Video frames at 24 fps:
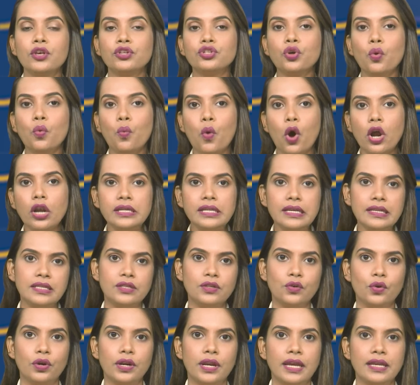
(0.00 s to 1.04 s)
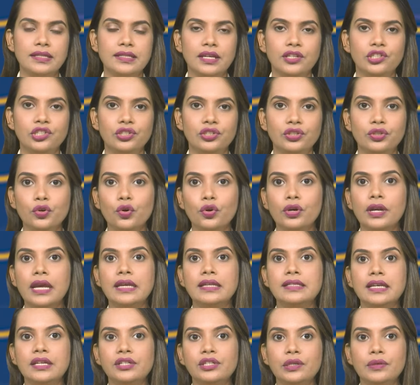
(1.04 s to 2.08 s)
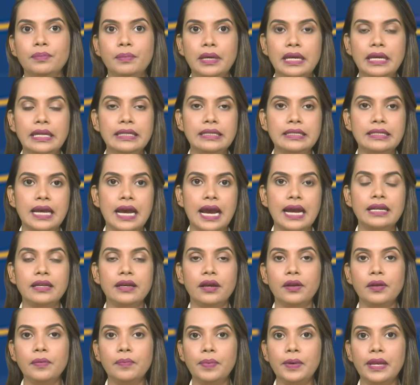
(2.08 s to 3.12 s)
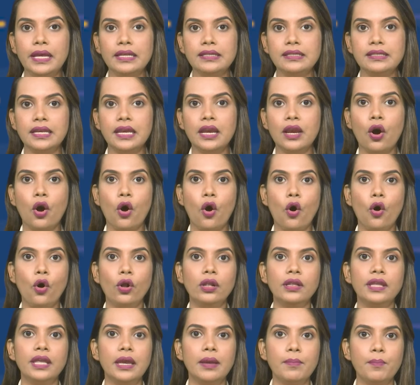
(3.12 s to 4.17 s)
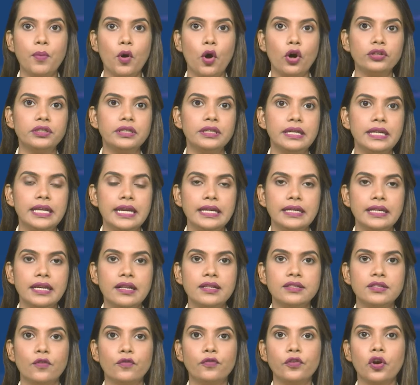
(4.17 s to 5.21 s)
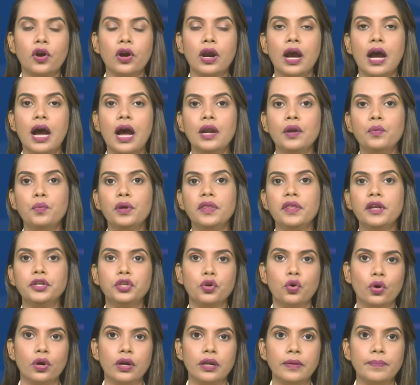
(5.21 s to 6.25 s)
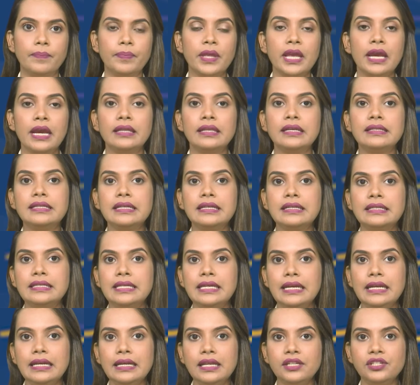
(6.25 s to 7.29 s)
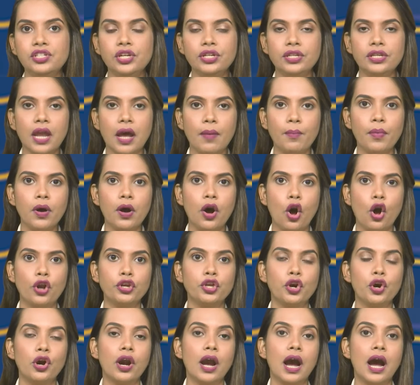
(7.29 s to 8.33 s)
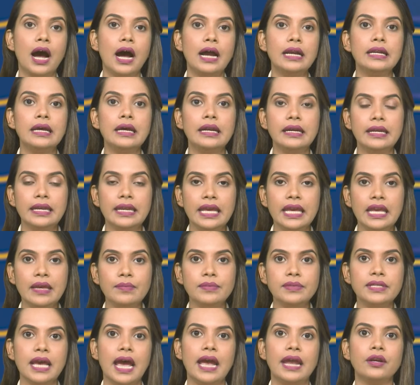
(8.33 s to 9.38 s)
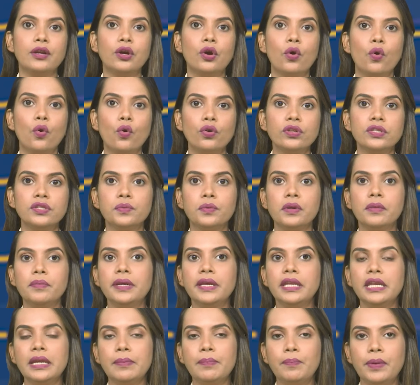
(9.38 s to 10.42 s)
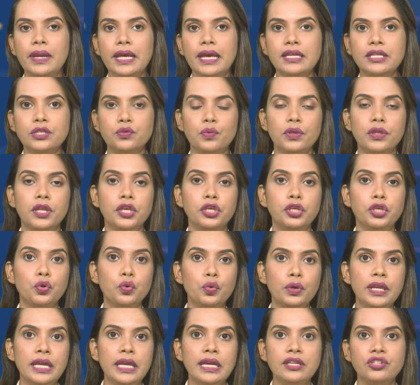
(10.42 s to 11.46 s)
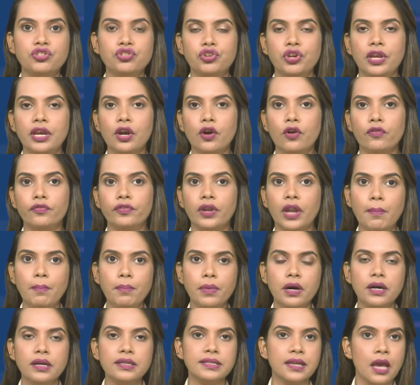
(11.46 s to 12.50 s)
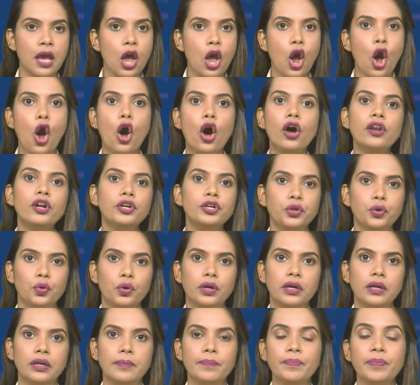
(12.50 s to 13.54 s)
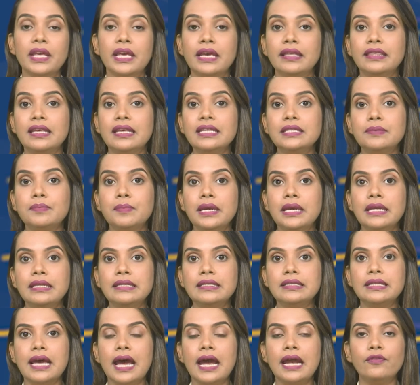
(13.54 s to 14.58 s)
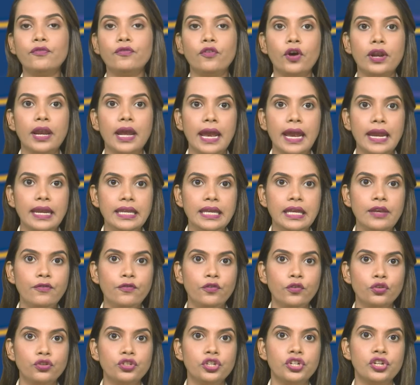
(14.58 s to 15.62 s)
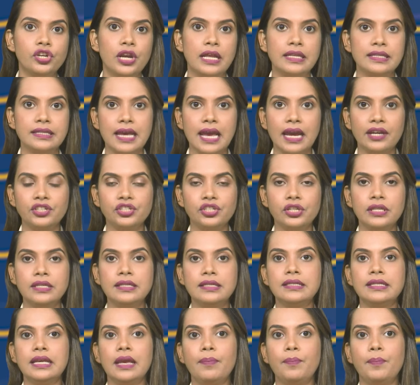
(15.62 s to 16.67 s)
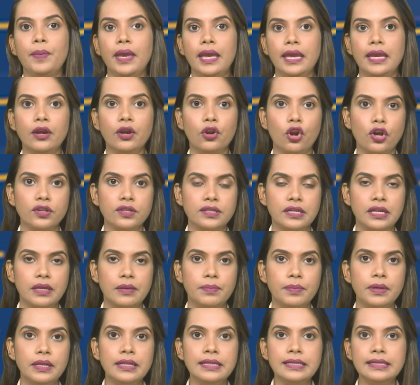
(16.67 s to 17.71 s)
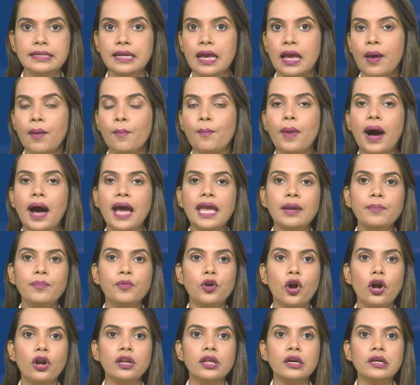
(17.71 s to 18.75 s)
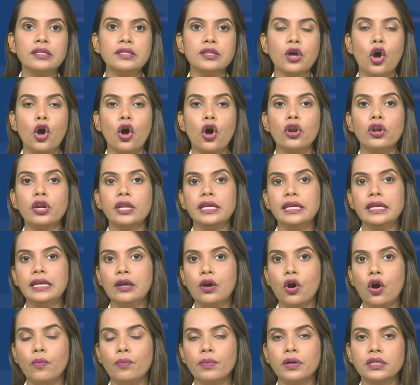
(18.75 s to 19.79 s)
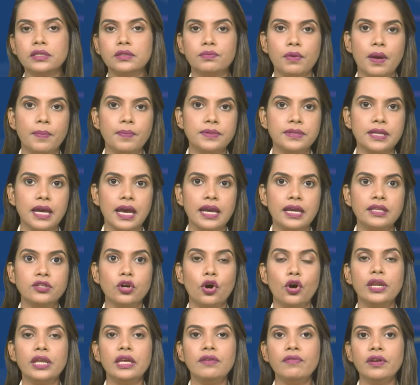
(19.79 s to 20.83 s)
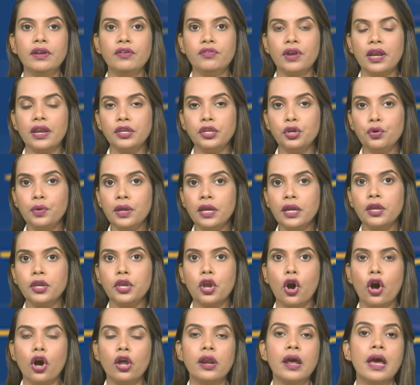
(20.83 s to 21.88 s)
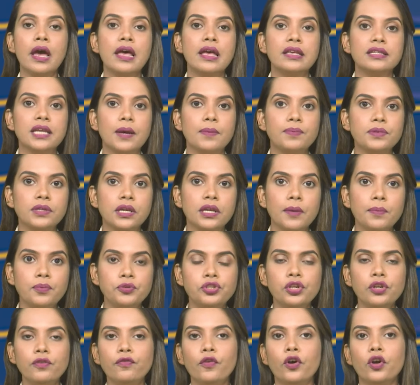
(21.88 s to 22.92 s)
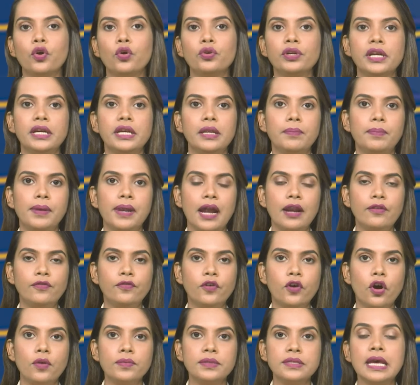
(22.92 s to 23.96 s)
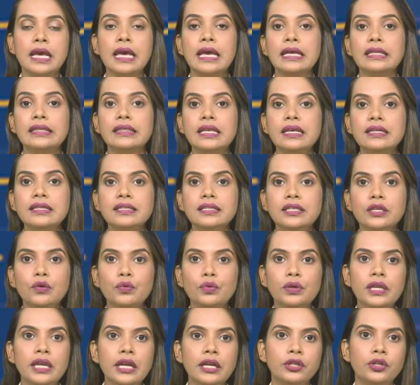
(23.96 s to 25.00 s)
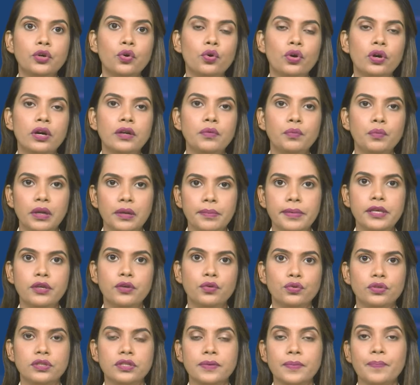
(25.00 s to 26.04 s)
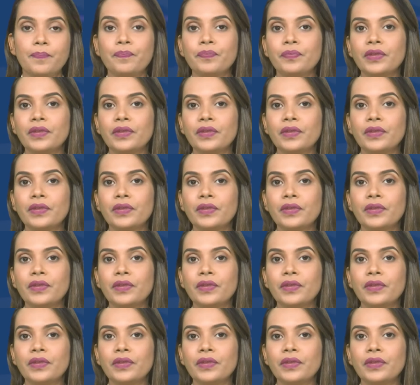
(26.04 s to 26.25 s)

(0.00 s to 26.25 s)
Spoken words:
So what is tokenization? Tokenization means that replacing all the important details of your card with a token. The 16-digit number on your card, names and codes will be replaced with a unique string of numbers or a token. This means that for any future transactions, say paying grocery bills, buying products on e-commerce websites, or even renewing your subscription for OTT platforms, this unique token will be used.